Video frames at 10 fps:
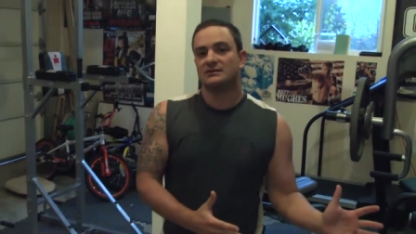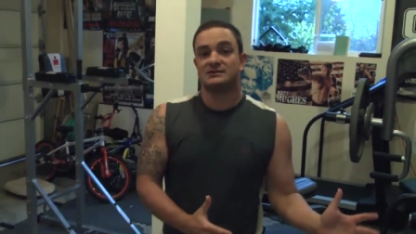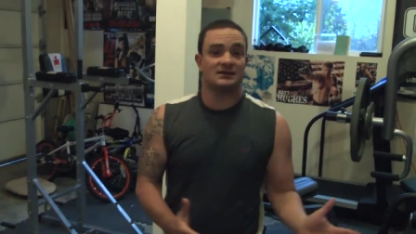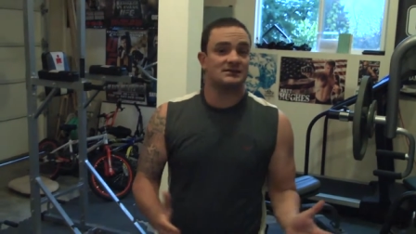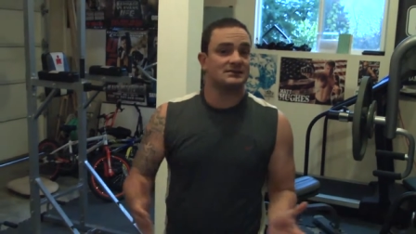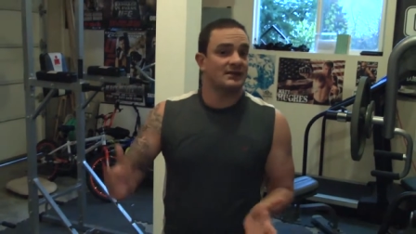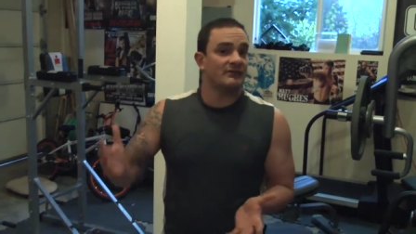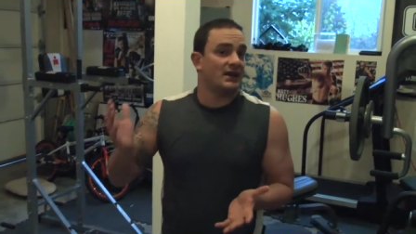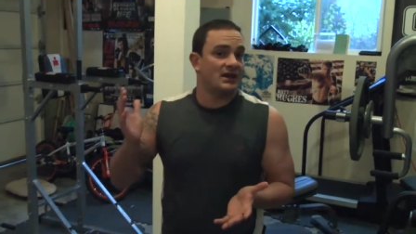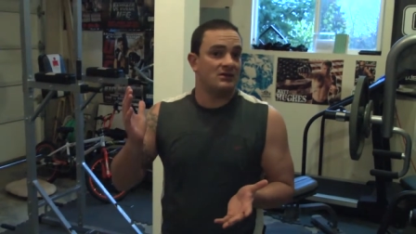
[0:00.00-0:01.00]
6,
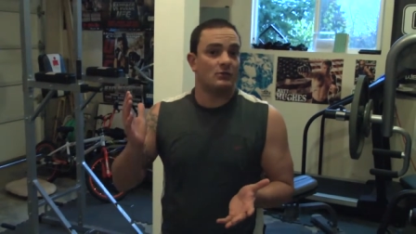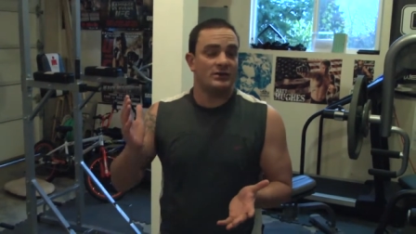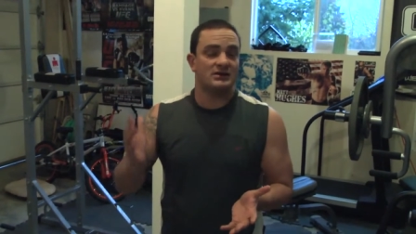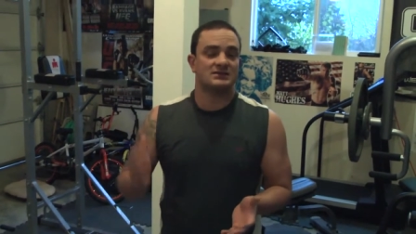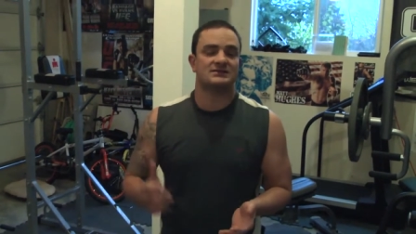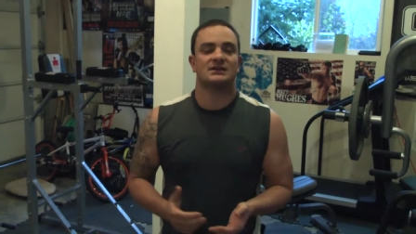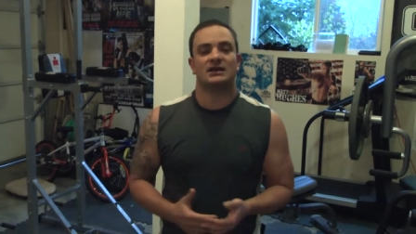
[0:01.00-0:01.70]
7, 8 weeks.